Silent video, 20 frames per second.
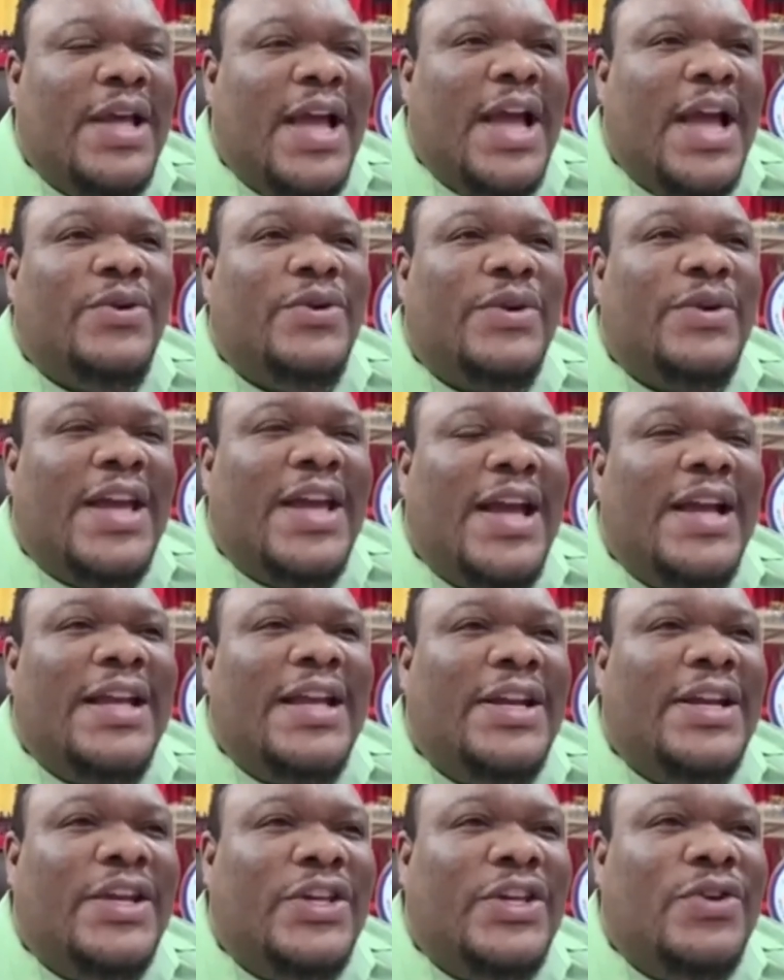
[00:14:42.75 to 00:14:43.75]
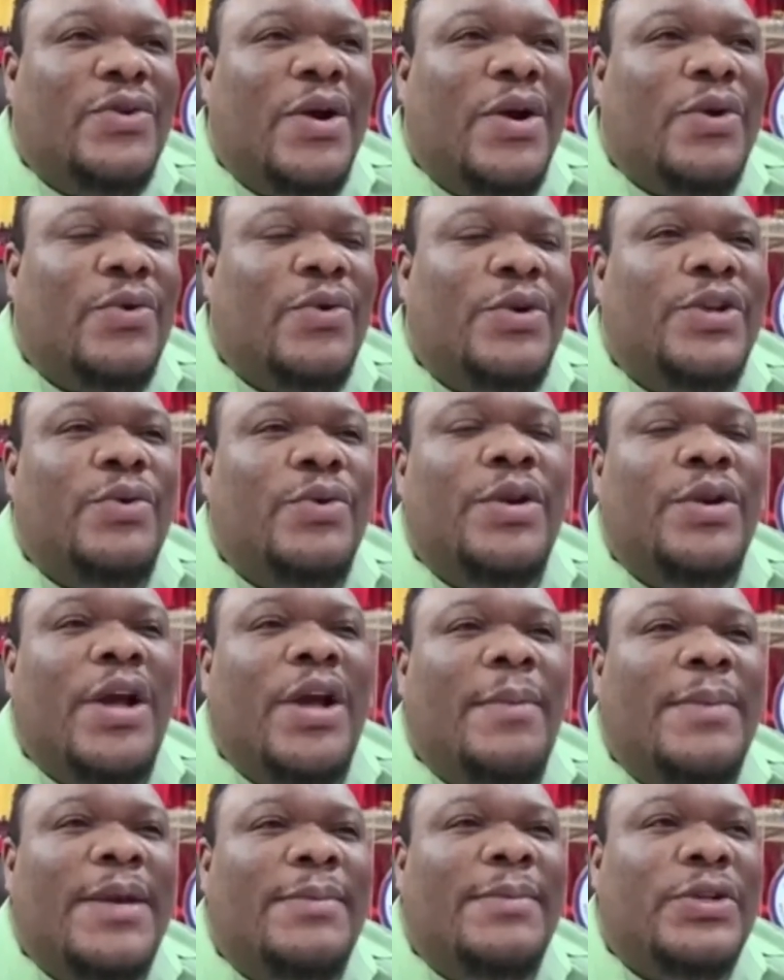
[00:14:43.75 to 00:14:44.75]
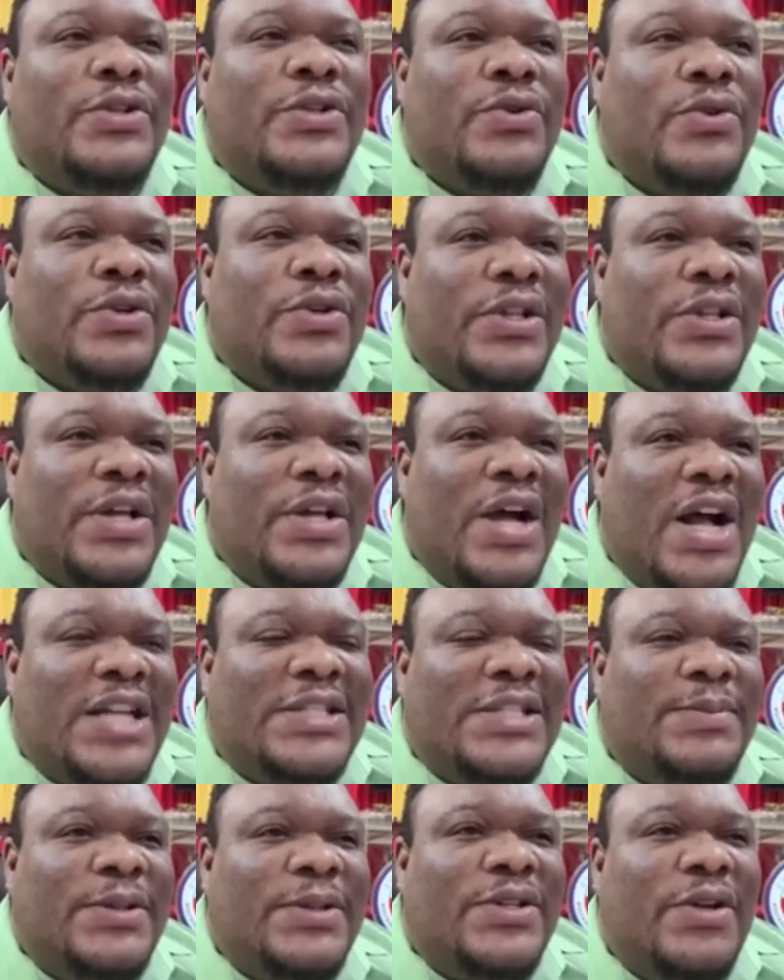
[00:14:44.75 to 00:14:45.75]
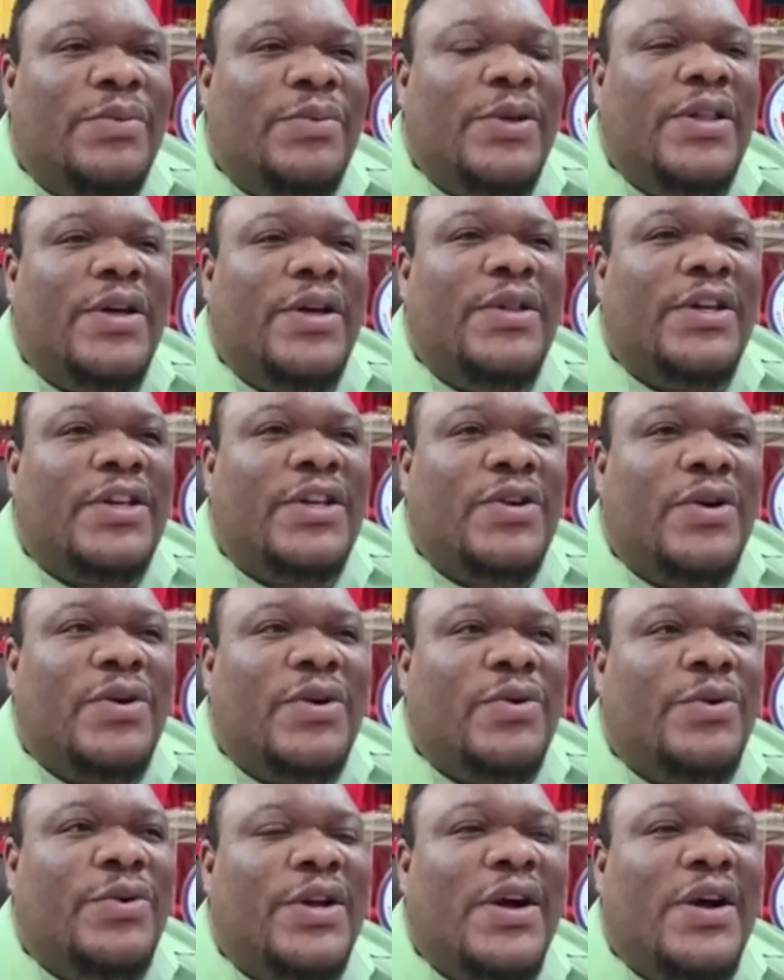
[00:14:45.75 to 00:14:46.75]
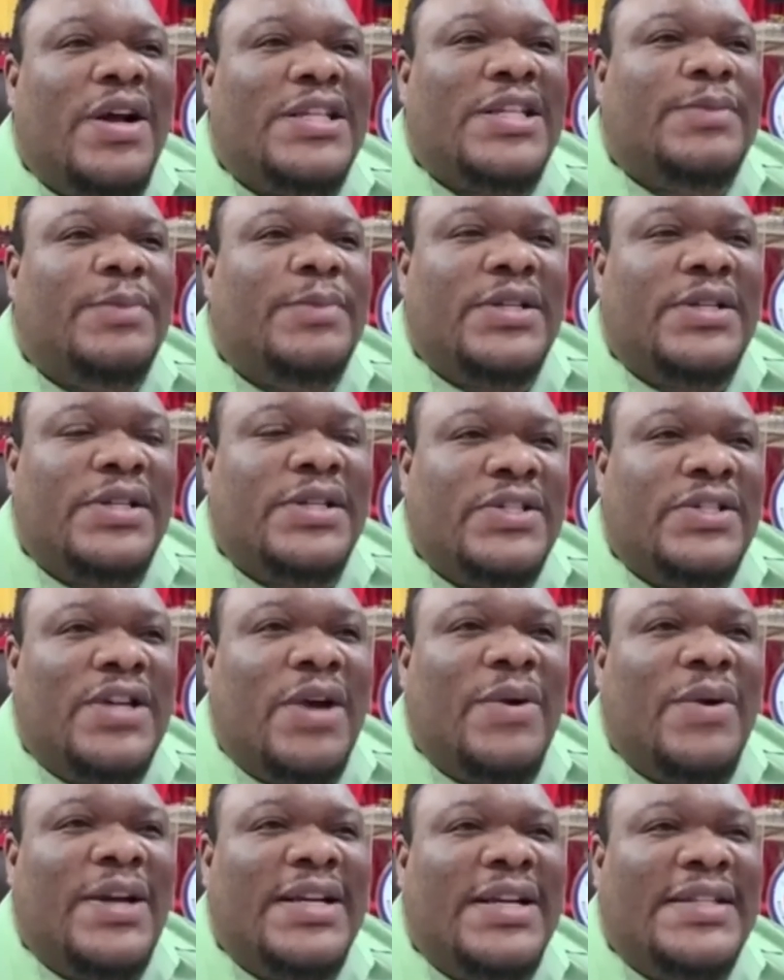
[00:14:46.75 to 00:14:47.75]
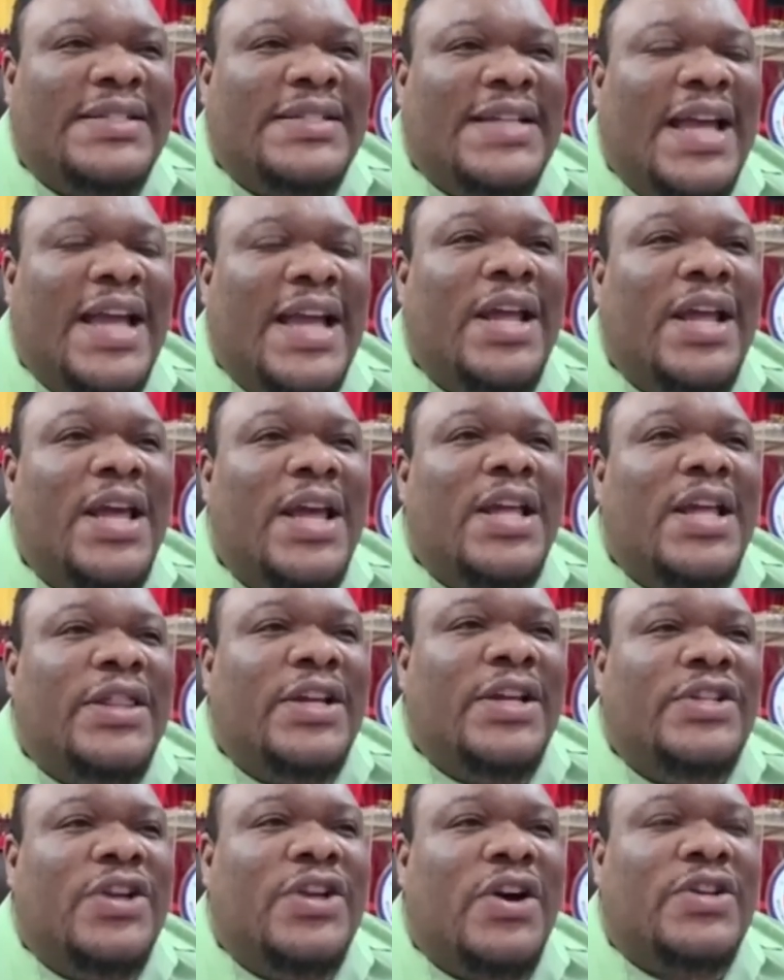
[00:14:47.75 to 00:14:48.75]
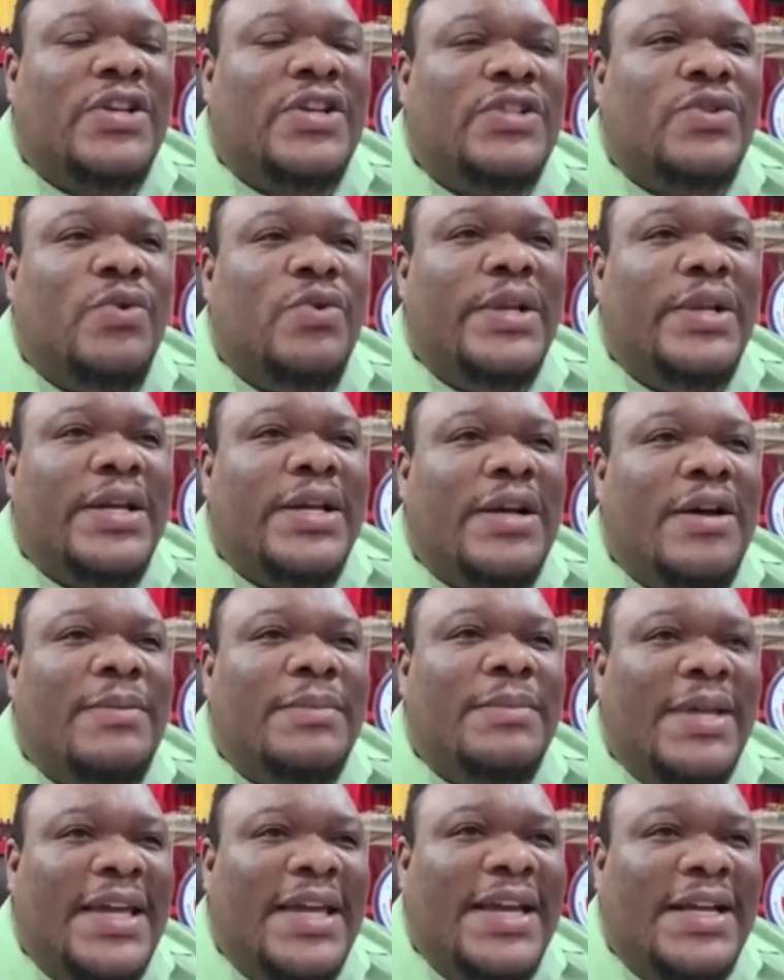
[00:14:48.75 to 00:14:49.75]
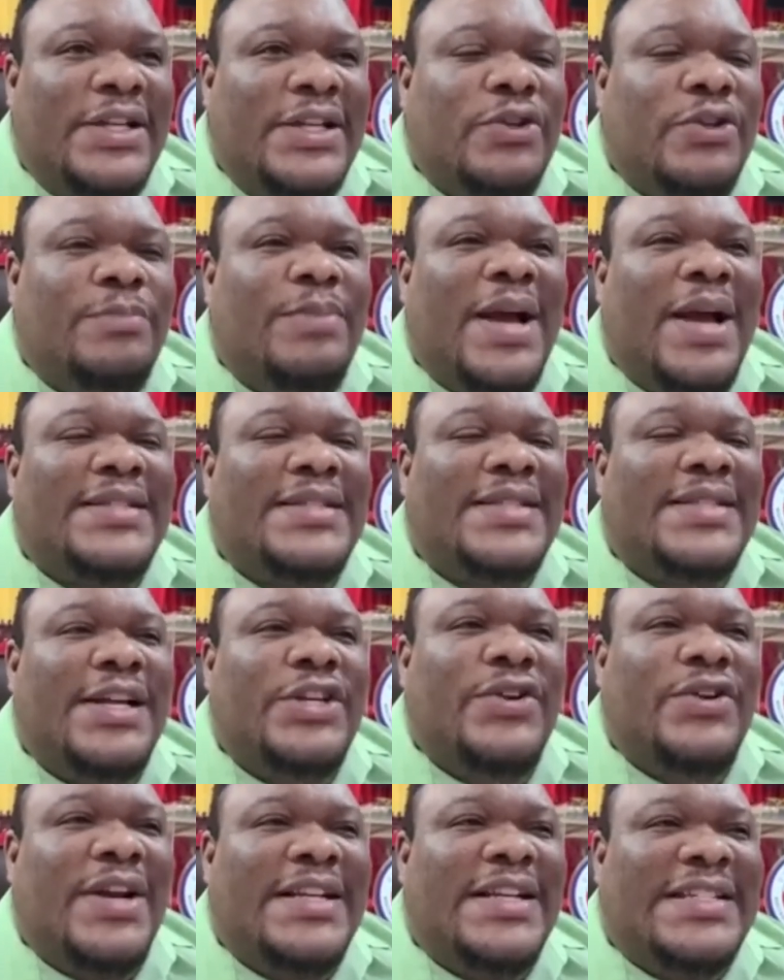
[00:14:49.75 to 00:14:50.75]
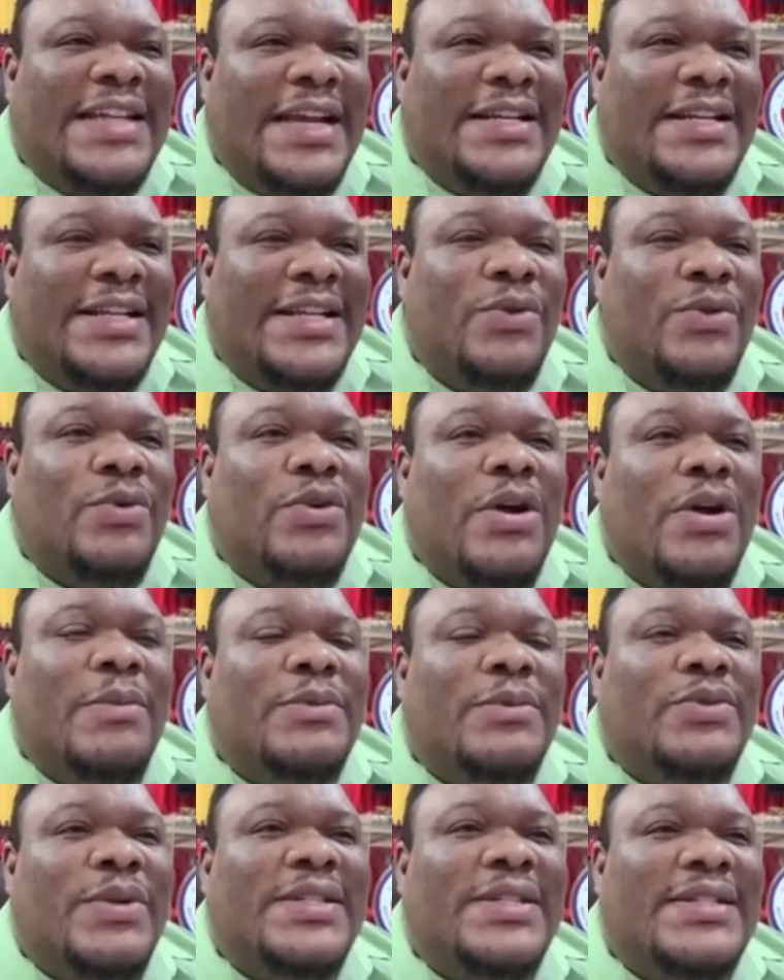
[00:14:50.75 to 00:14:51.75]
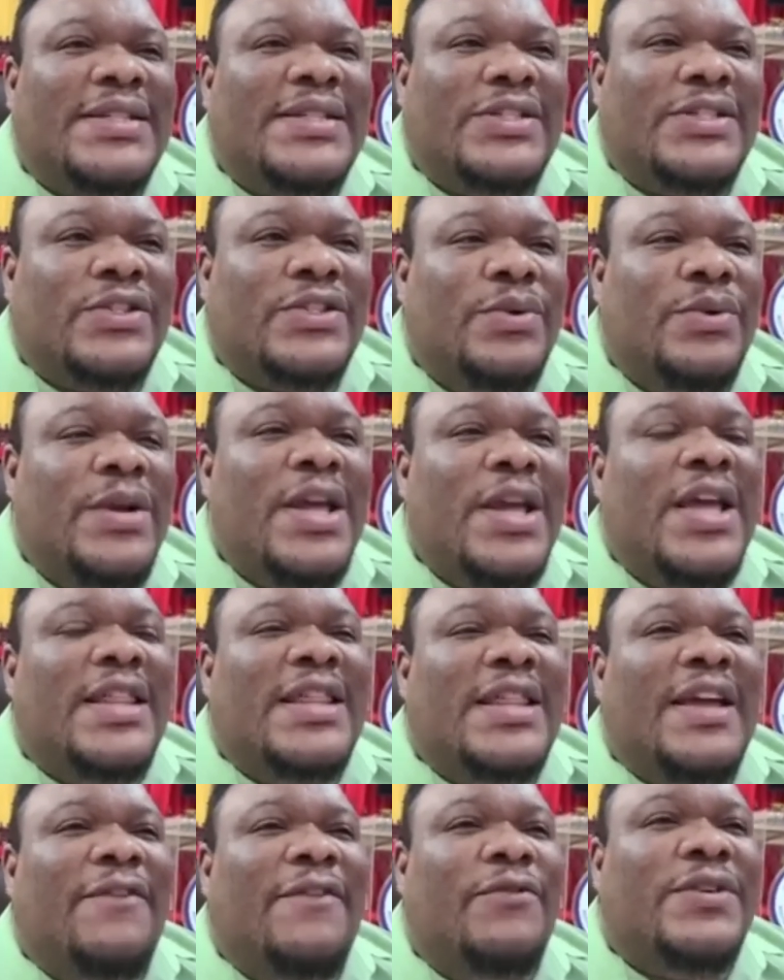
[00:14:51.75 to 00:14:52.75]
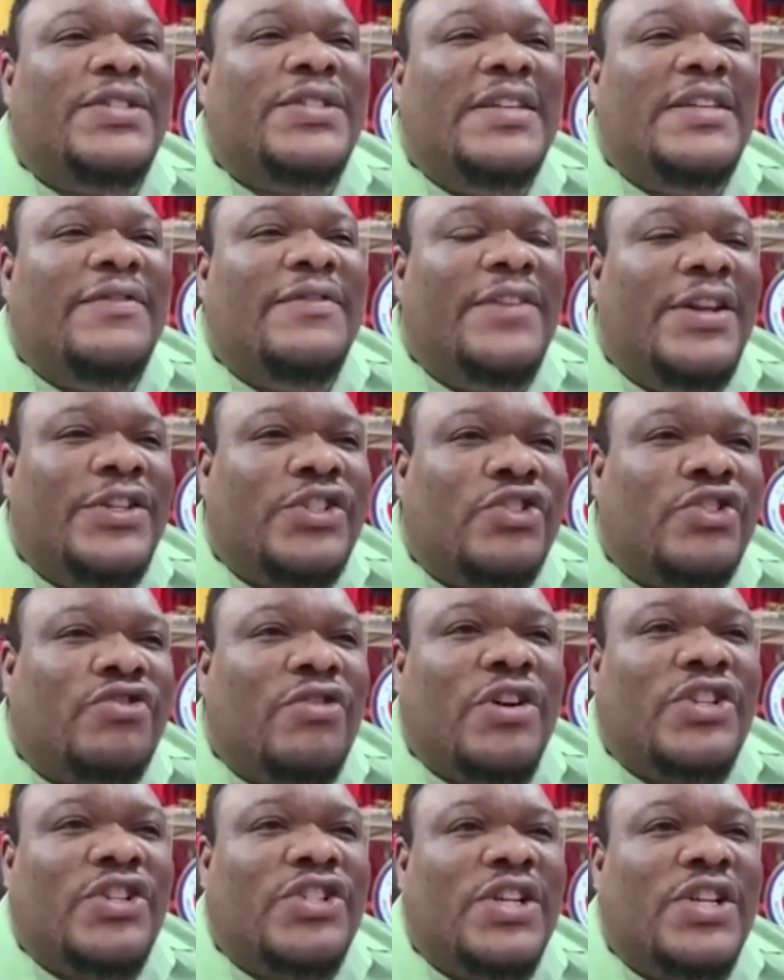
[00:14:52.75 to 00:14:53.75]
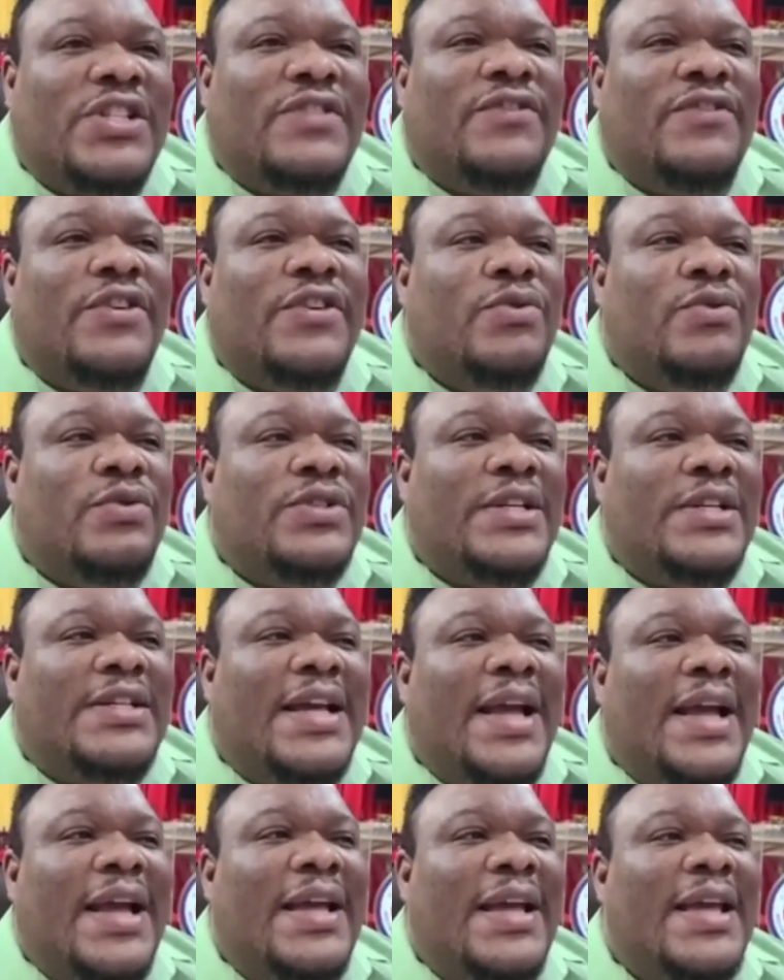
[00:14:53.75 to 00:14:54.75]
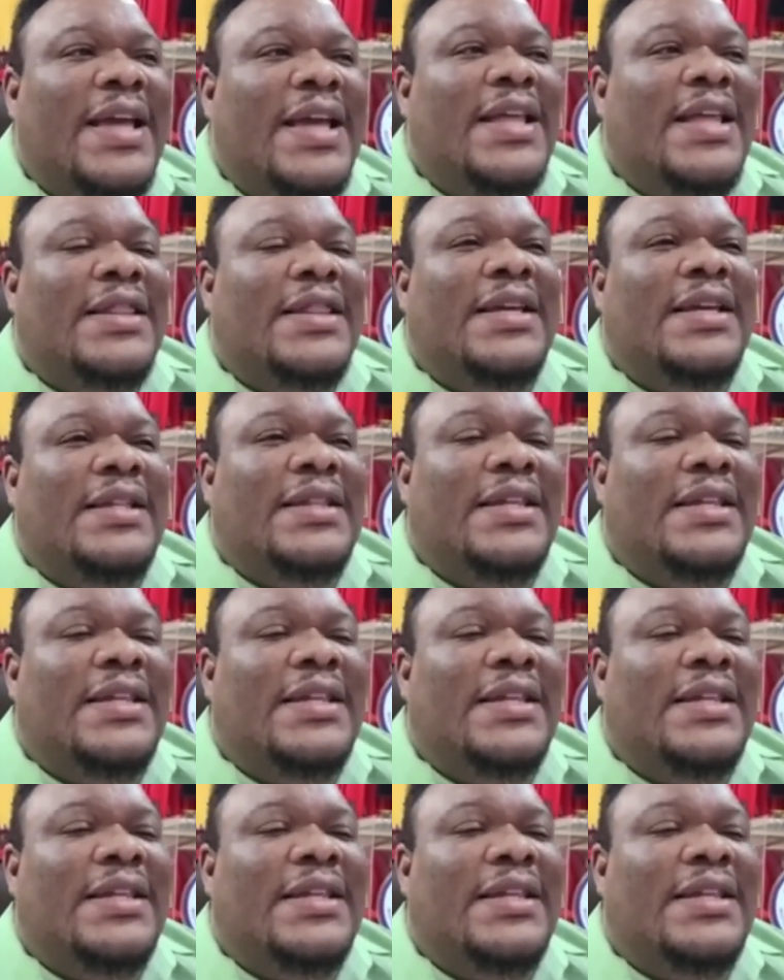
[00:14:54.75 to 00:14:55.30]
And you can't get the QR code. You will not be able to go to the hospital without the QR code. The hospitals now are designed, the doctors only come in to pass that you're dead. They don't come to assist you. They have received instructions for you to die. The